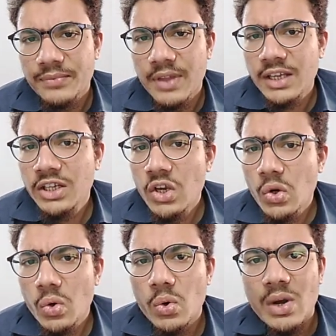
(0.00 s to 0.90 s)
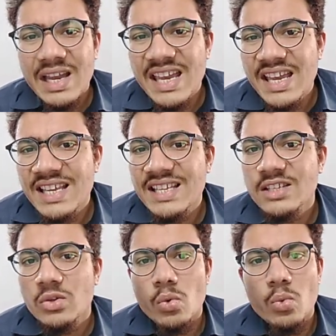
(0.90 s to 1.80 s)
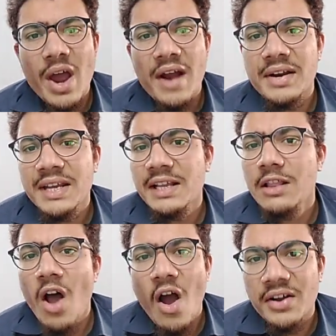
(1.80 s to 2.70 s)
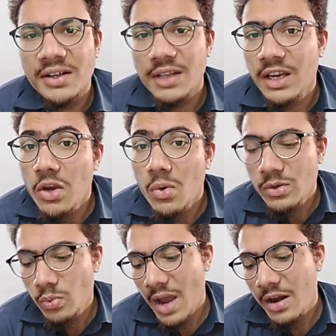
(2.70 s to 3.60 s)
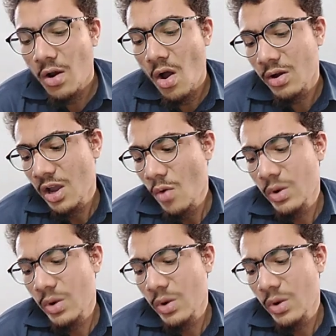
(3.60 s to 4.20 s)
The queue is very long. The queue is very long.